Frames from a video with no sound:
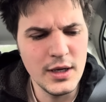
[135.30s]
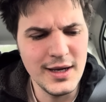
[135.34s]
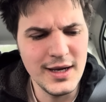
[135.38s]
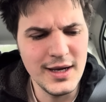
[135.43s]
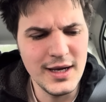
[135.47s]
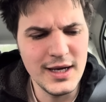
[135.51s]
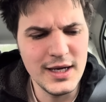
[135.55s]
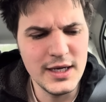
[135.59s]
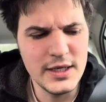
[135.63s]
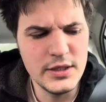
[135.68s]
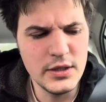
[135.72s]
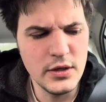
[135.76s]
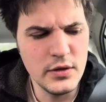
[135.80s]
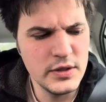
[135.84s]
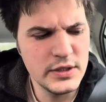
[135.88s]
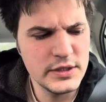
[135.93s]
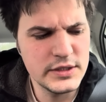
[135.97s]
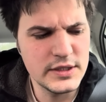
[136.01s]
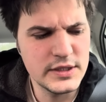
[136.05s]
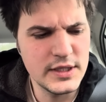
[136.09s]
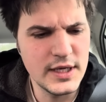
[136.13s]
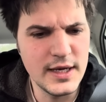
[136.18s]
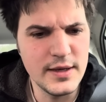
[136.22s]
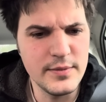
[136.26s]
I
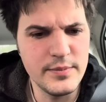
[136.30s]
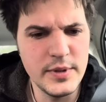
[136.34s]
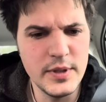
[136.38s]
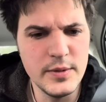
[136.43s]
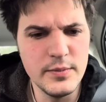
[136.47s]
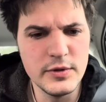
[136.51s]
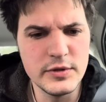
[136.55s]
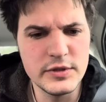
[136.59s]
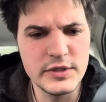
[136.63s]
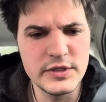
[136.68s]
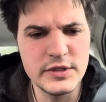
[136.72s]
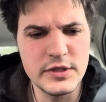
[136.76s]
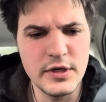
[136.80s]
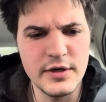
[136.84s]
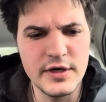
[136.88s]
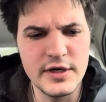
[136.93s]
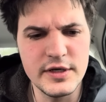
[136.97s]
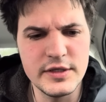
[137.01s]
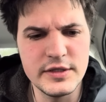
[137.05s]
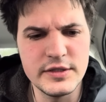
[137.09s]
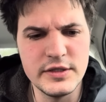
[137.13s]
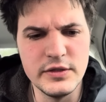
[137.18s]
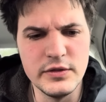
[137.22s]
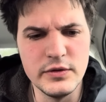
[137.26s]
noticed that people
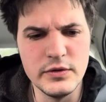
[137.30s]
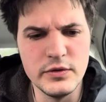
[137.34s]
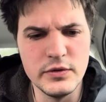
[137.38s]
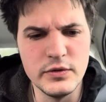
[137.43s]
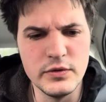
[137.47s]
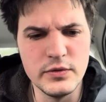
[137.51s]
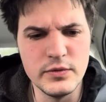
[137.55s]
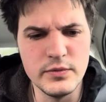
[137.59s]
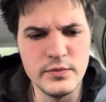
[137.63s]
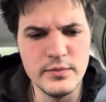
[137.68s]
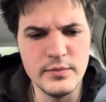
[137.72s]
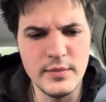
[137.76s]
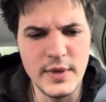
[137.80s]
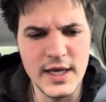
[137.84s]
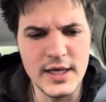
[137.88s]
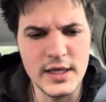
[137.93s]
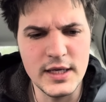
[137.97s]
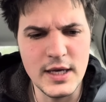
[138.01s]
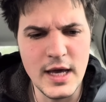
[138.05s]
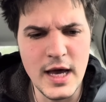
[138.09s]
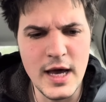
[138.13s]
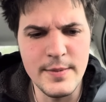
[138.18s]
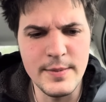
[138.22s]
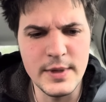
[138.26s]
started to make
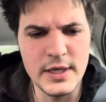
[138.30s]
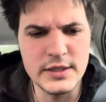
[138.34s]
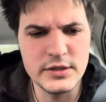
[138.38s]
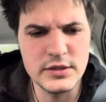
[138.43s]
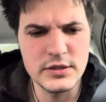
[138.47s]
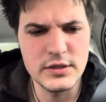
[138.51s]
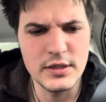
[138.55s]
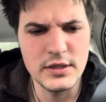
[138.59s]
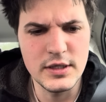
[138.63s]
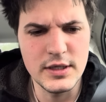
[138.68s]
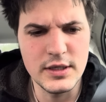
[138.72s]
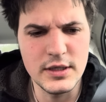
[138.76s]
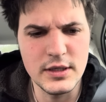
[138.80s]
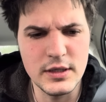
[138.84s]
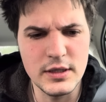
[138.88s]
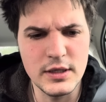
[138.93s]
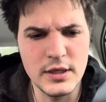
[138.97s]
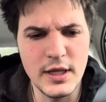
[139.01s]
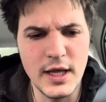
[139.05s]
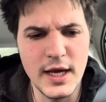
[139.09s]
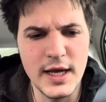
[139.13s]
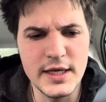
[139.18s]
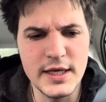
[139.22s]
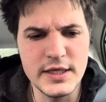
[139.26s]
comments,
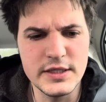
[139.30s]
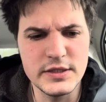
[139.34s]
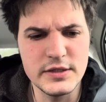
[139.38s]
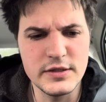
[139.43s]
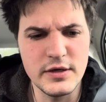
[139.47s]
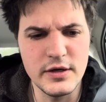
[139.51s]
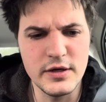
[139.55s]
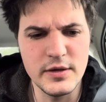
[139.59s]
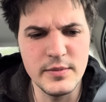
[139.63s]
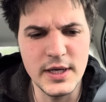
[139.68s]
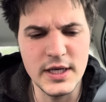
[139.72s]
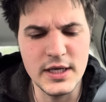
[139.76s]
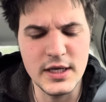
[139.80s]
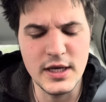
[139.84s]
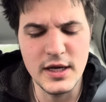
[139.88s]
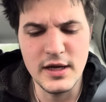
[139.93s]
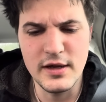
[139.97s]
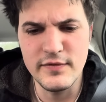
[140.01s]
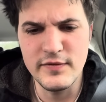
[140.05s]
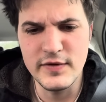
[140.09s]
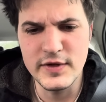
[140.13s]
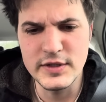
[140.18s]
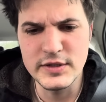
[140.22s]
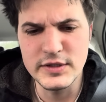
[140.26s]
clients started to make
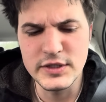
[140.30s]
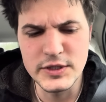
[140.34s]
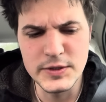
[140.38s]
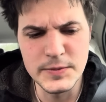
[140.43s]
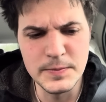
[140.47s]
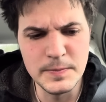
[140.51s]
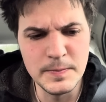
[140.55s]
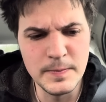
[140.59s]
comments.